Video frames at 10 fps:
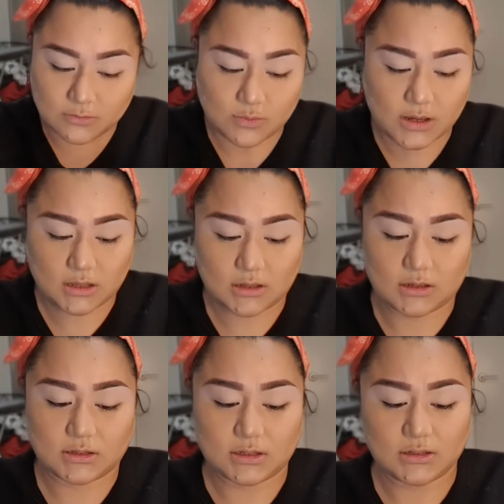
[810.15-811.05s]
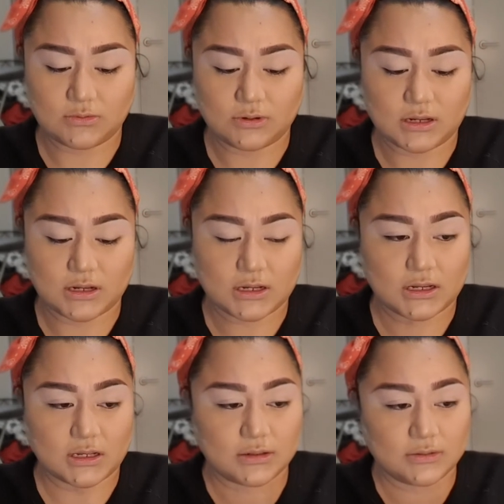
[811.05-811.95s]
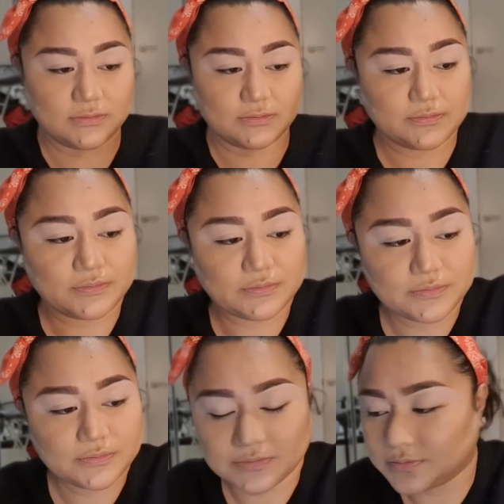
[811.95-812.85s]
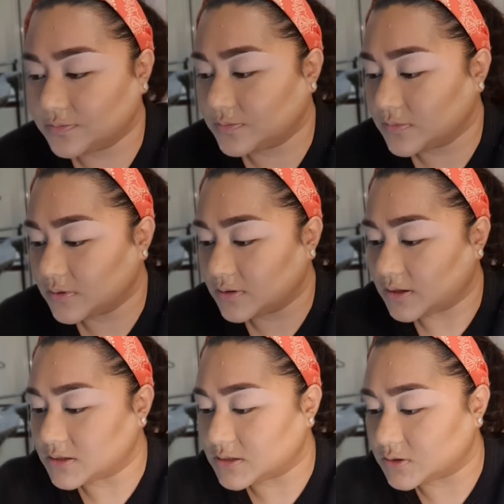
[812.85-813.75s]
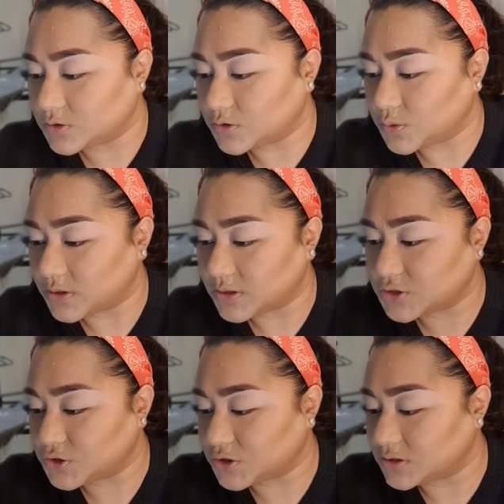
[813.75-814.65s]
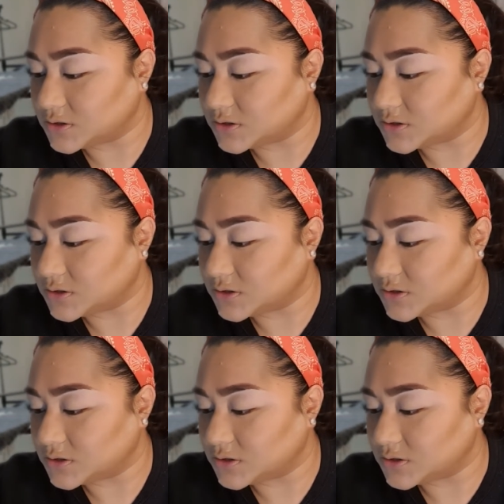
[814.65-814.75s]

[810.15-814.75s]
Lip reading: Wait, is this really clean? That's a good question.